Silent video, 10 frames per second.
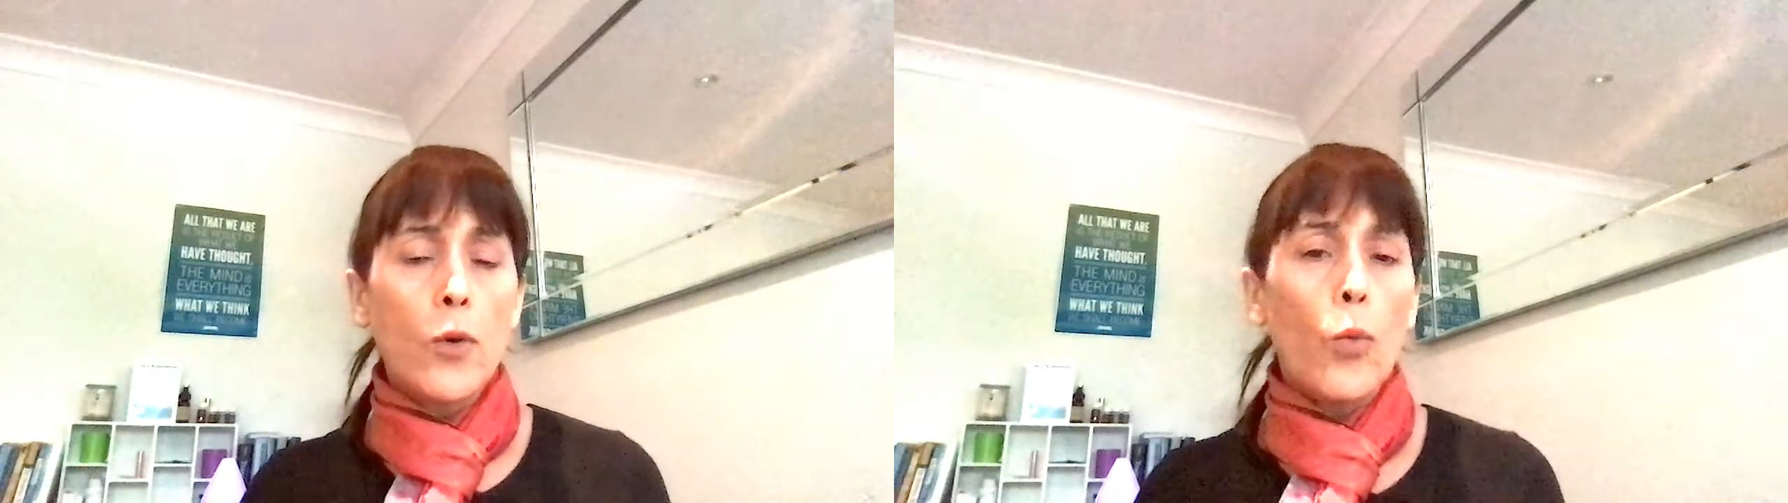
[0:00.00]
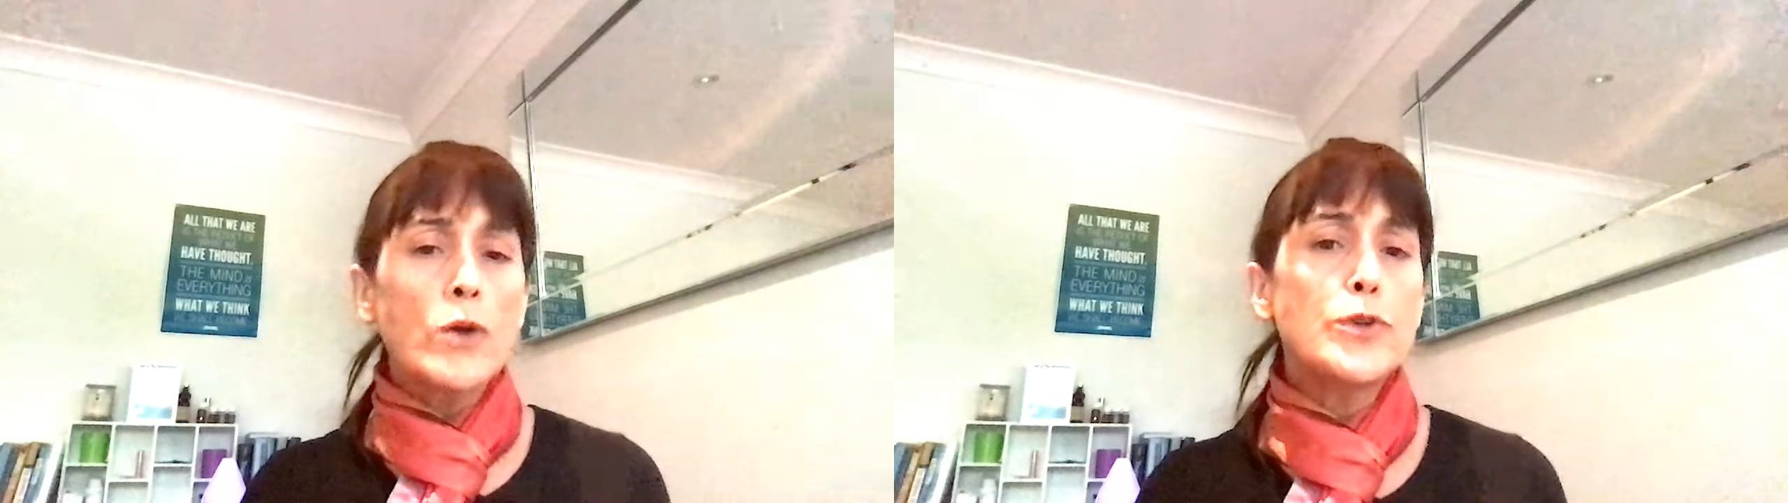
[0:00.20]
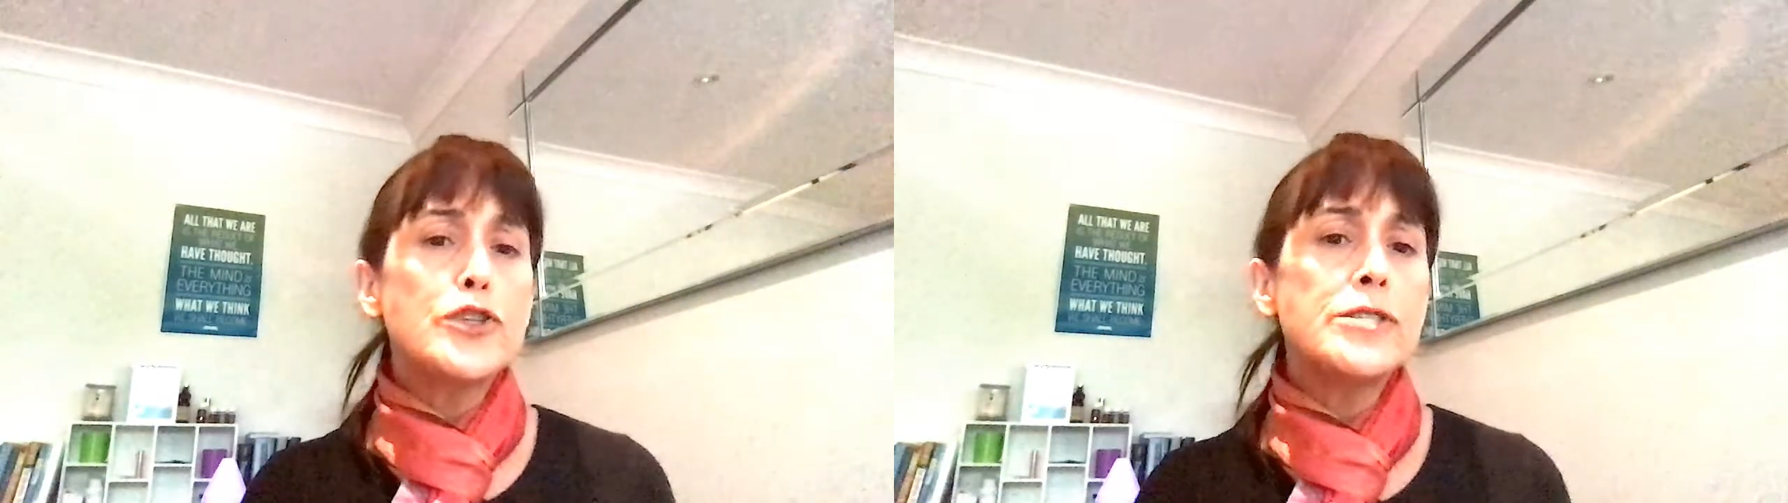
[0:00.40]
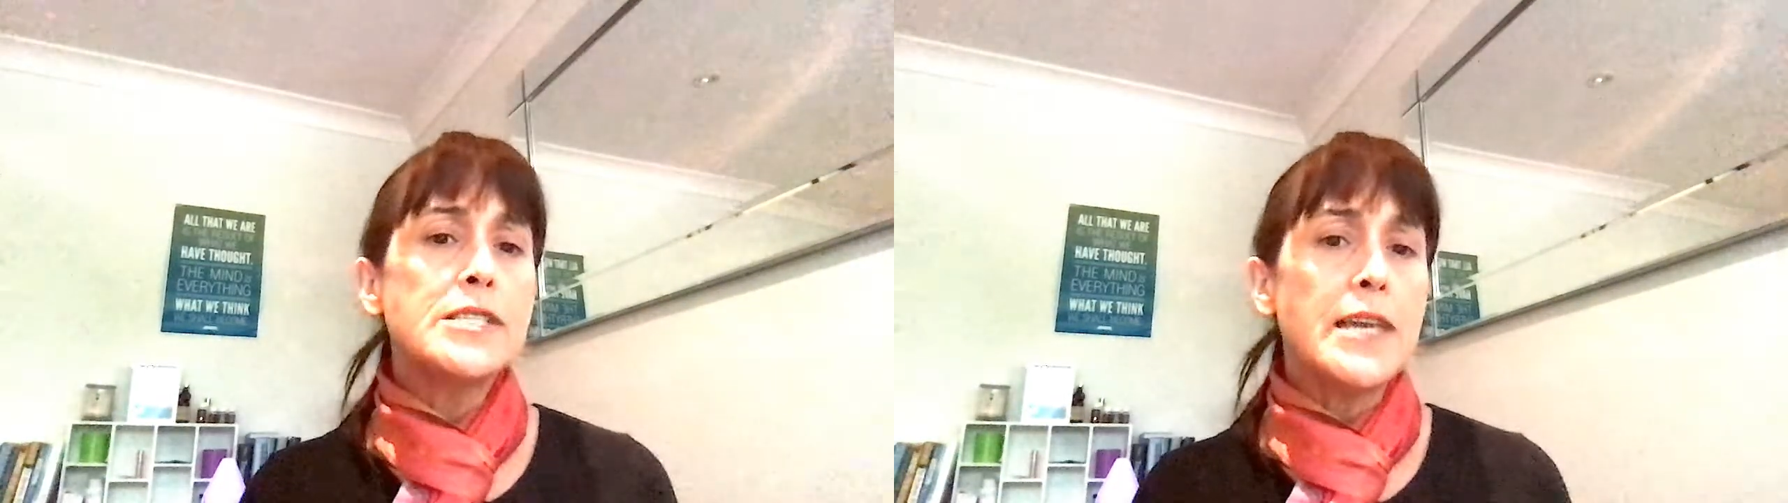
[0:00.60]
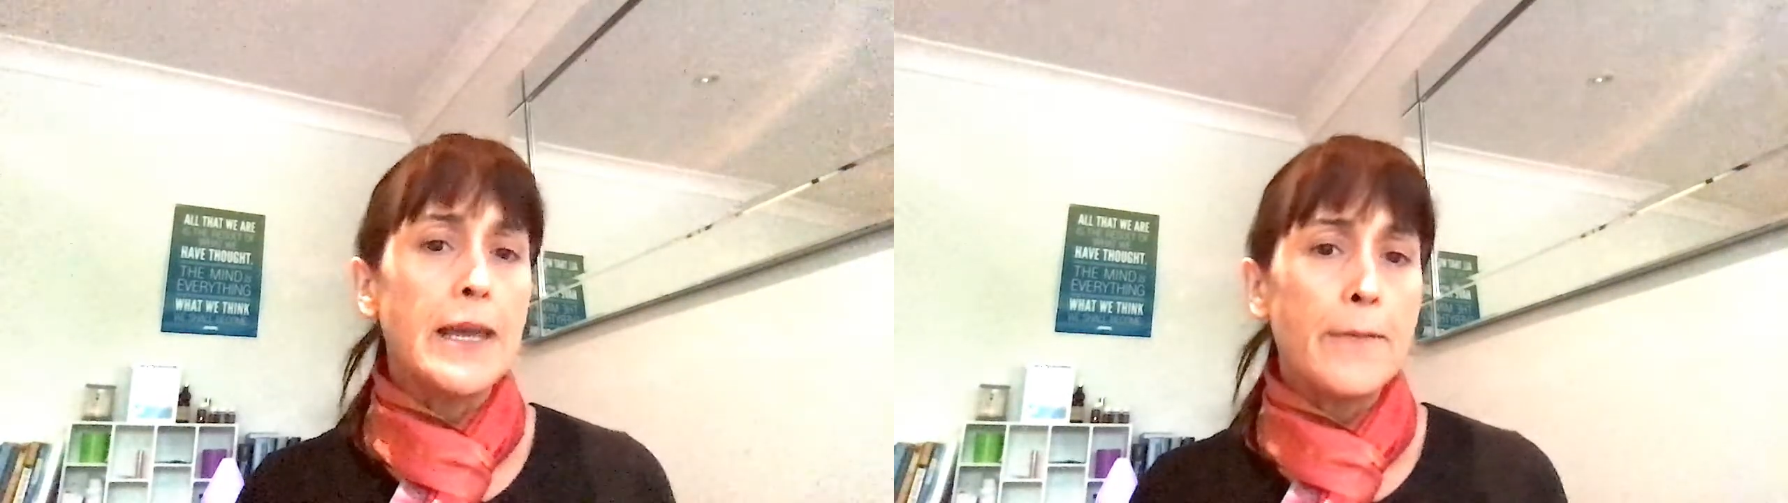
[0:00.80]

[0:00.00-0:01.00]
what would you see?